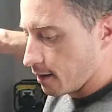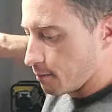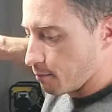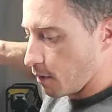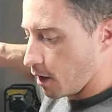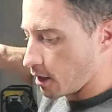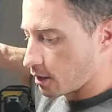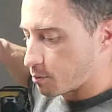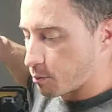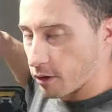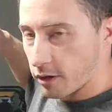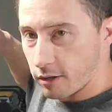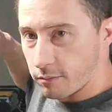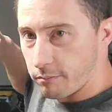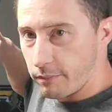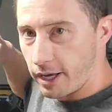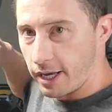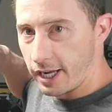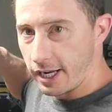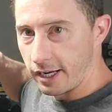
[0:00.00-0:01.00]
Mossberg
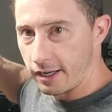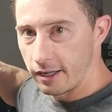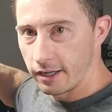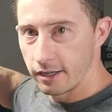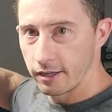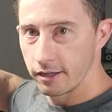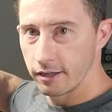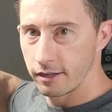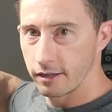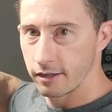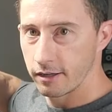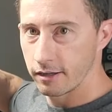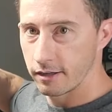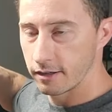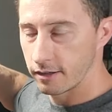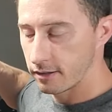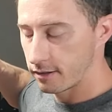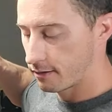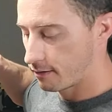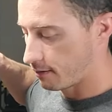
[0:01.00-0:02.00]
made,
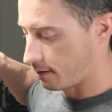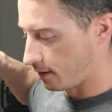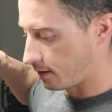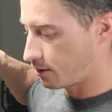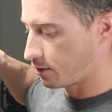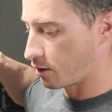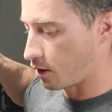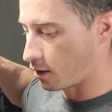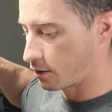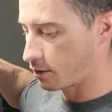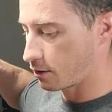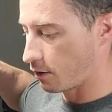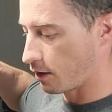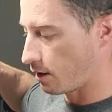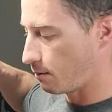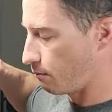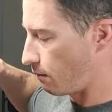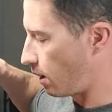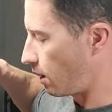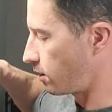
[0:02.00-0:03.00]
this is also
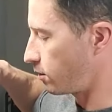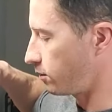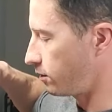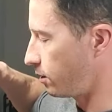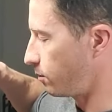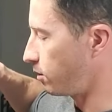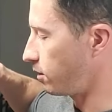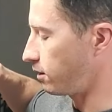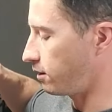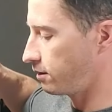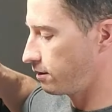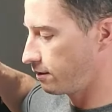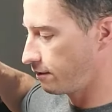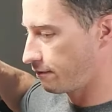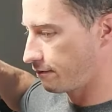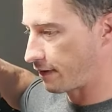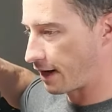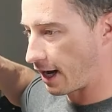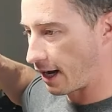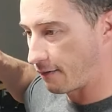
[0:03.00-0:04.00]
a model number
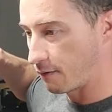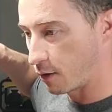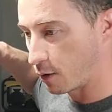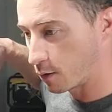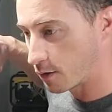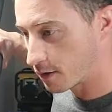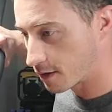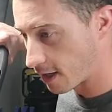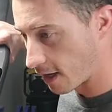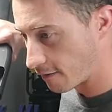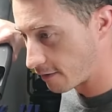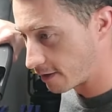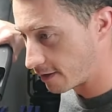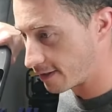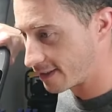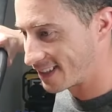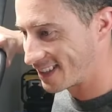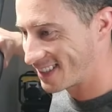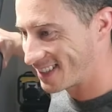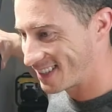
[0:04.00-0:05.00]

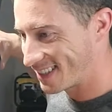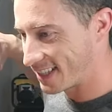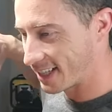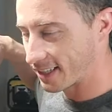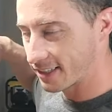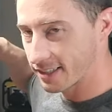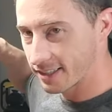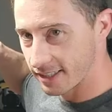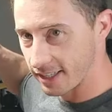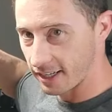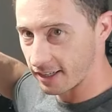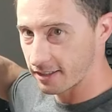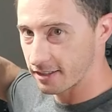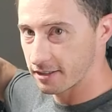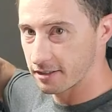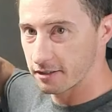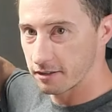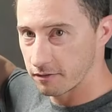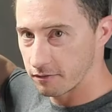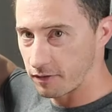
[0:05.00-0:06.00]

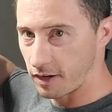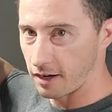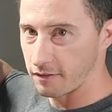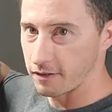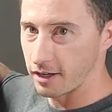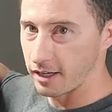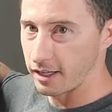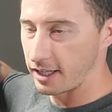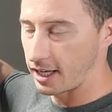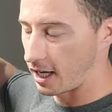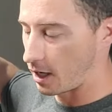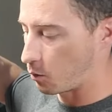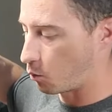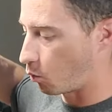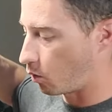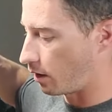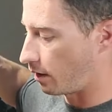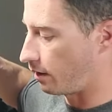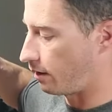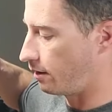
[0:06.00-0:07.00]
50766,
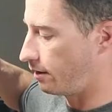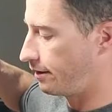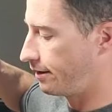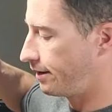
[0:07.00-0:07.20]
590A1.